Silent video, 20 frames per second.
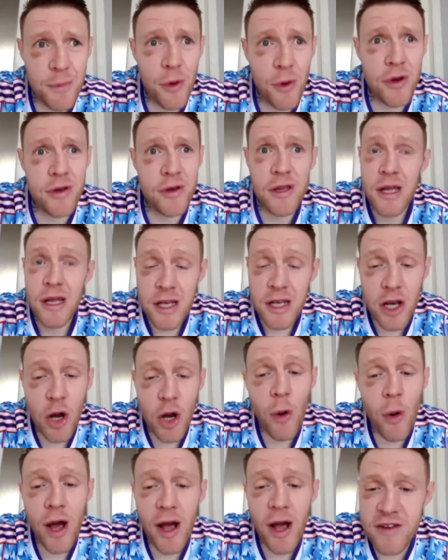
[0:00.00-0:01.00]
but
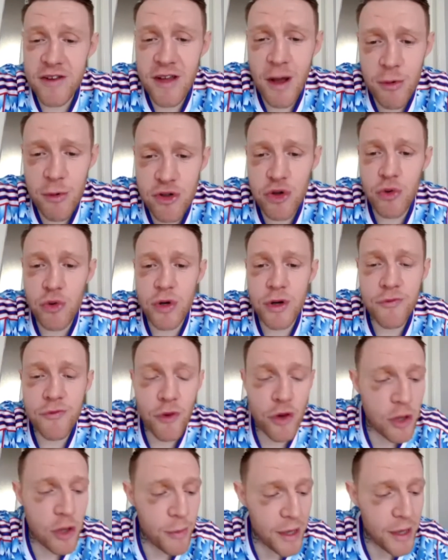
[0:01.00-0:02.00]
now I have this opportunity in
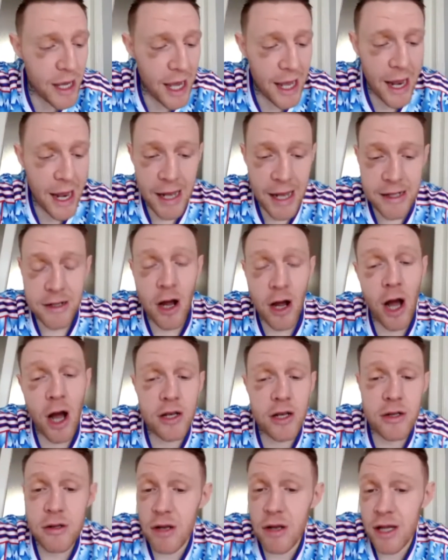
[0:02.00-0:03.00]
front of me, and
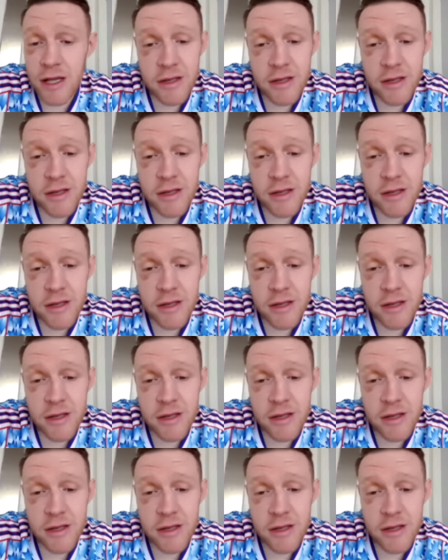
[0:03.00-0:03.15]
God, like,